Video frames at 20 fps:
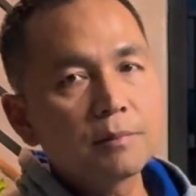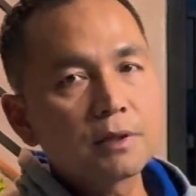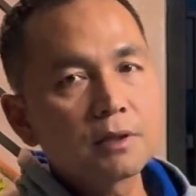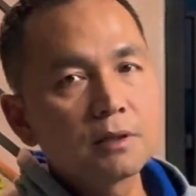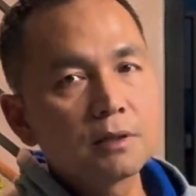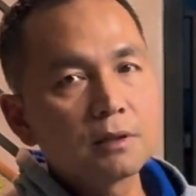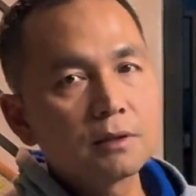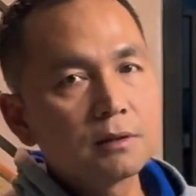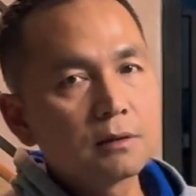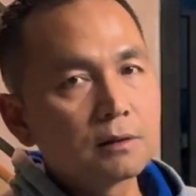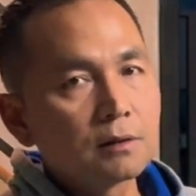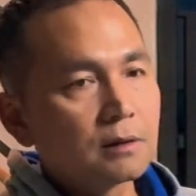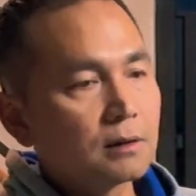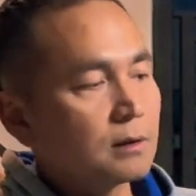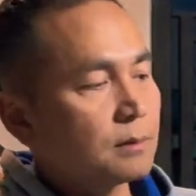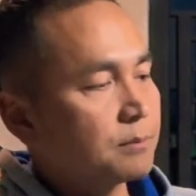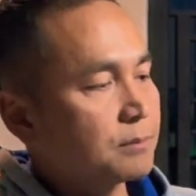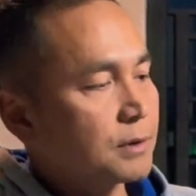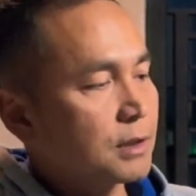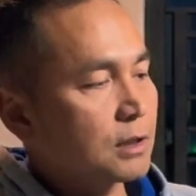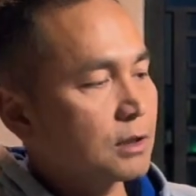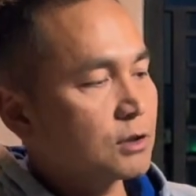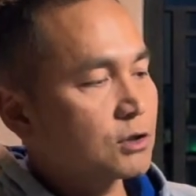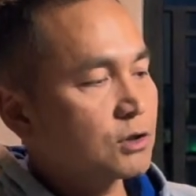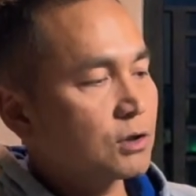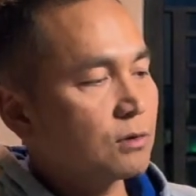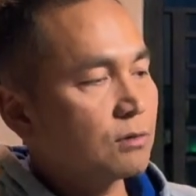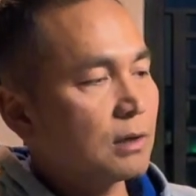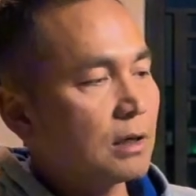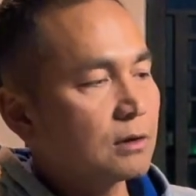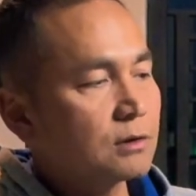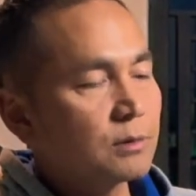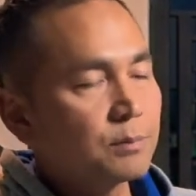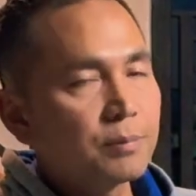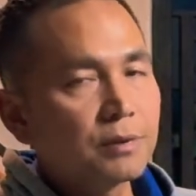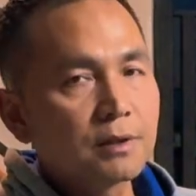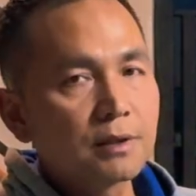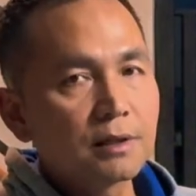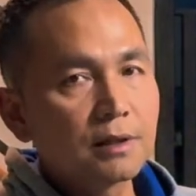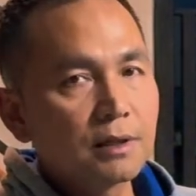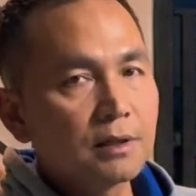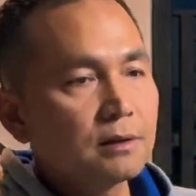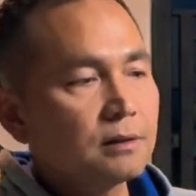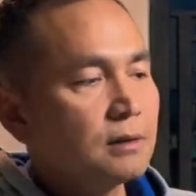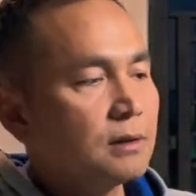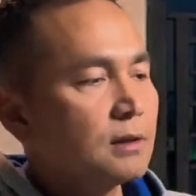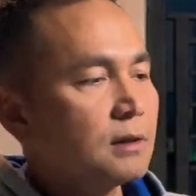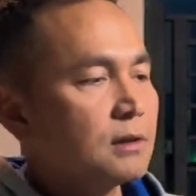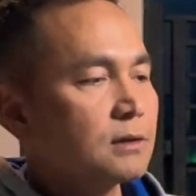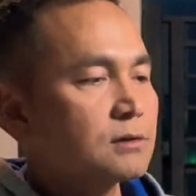gonna show how to put it in.